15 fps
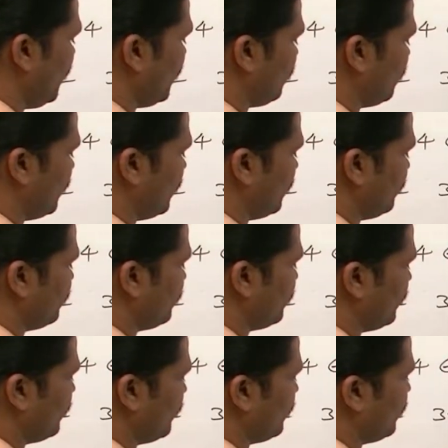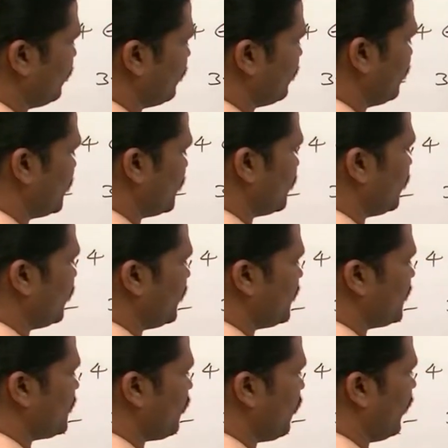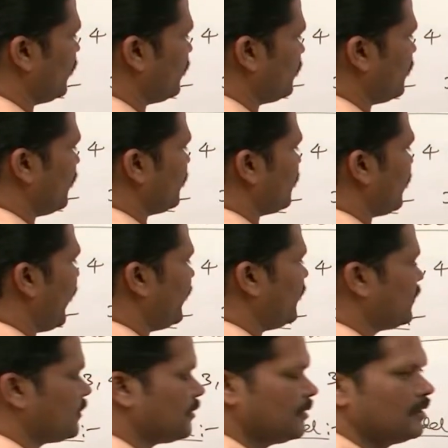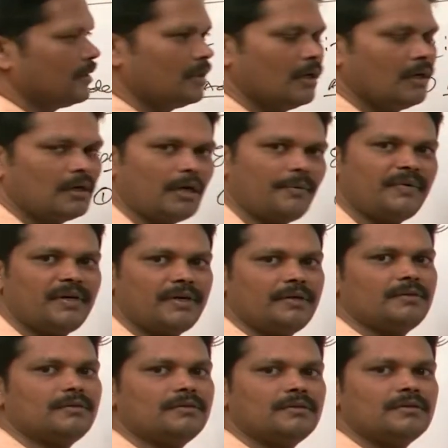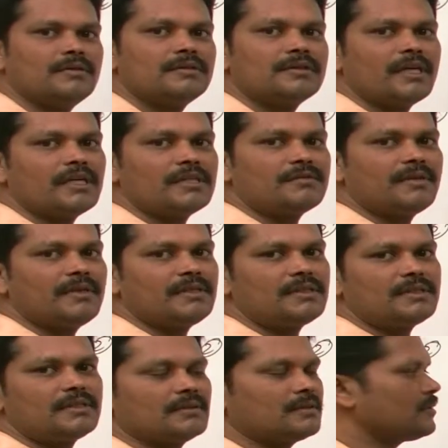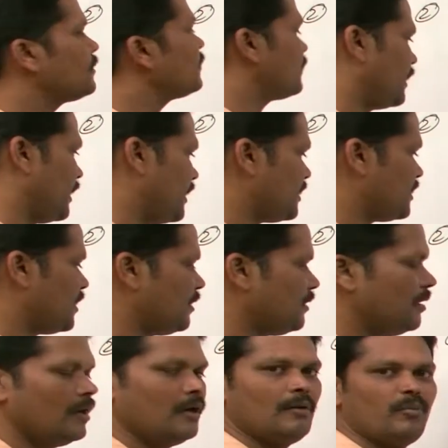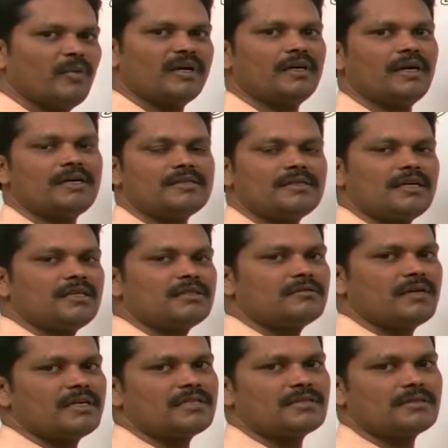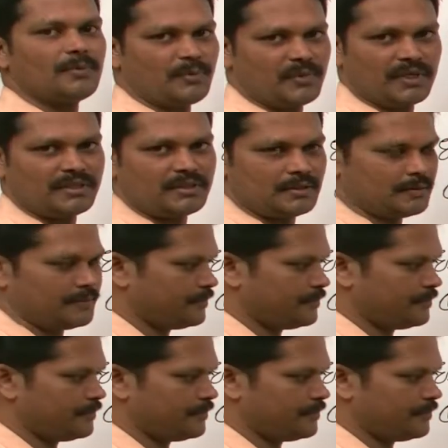equal, so it is wrong, it is right. Commutative satisfies addition but not satisfies subtraction.